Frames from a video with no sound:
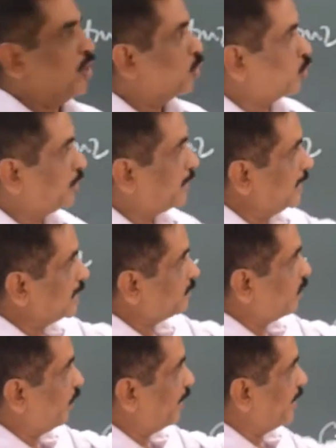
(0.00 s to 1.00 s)
So this
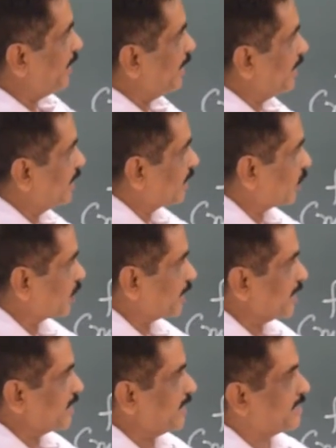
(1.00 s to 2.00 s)
fluid
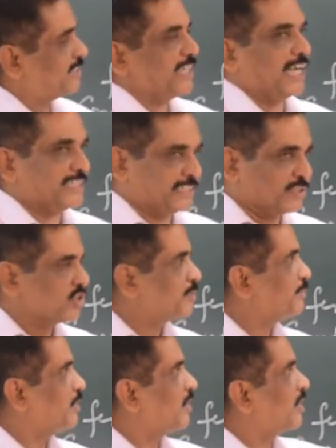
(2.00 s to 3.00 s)
touches this
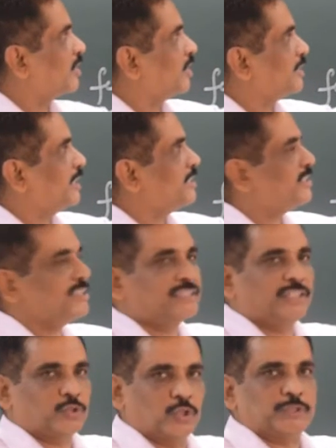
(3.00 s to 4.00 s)
asthenosphere, touches this
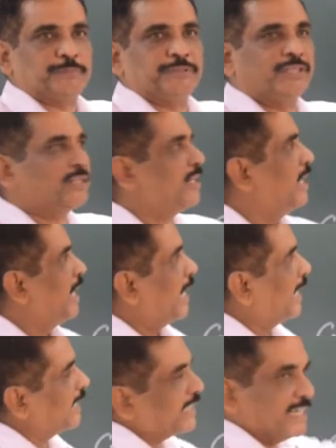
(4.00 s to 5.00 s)
lithosphere,
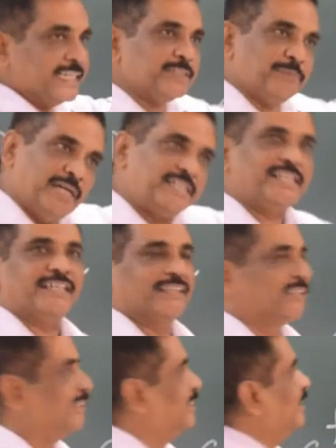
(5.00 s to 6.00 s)
and it creates melting.
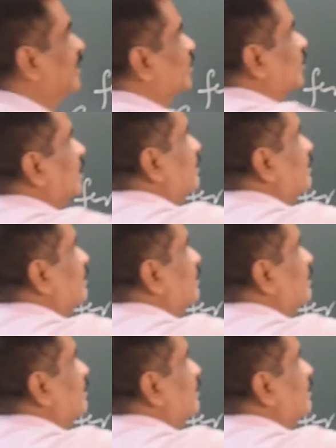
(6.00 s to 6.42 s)
So the